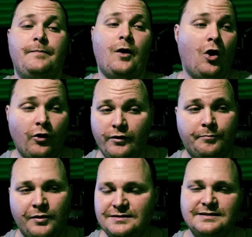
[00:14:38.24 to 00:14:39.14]
all the
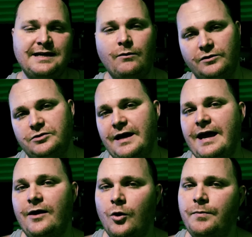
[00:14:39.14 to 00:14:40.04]
prisons I went to that
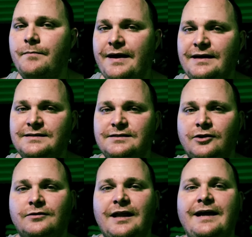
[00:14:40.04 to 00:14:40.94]
had open bays
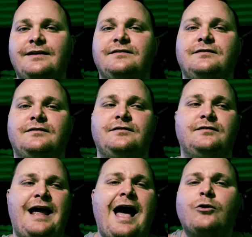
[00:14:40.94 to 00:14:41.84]
looked like
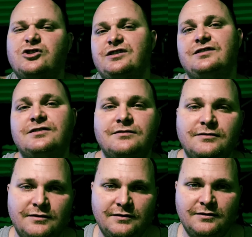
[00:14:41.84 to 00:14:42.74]
houses.
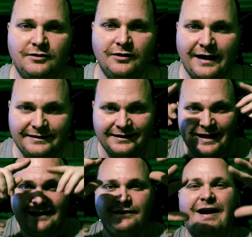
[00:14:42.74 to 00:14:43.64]
Looked like the
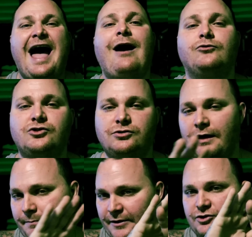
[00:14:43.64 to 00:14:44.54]
length of a house.
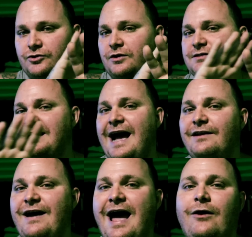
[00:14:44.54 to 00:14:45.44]
Like picture of the
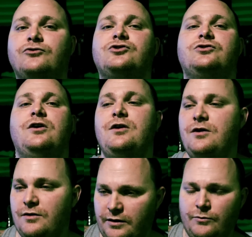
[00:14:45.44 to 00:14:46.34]
side of a house.
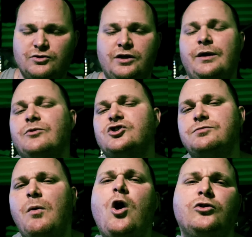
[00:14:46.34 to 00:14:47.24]
They were
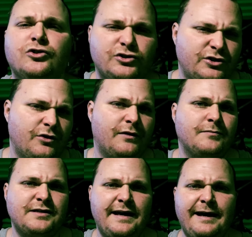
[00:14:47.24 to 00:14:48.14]
smaller, you know what
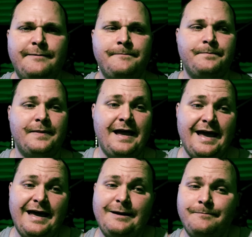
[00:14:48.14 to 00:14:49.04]
I'm saying?
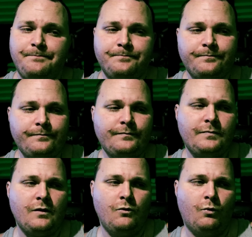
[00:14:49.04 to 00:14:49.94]
And
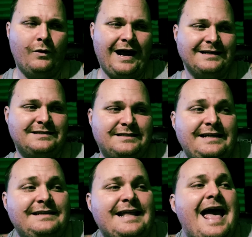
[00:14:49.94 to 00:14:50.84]
when I
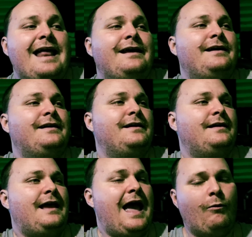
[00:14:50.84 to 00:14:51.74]
seen that
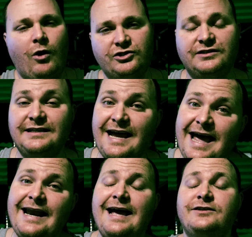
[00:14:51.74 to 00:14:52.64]
at Washington
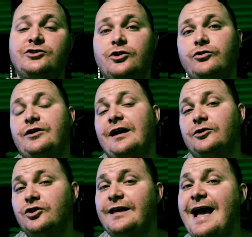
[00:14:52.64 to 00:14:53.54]
Annex, you know, you gotta
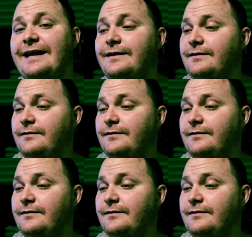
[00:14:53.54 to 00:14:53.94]
look at it.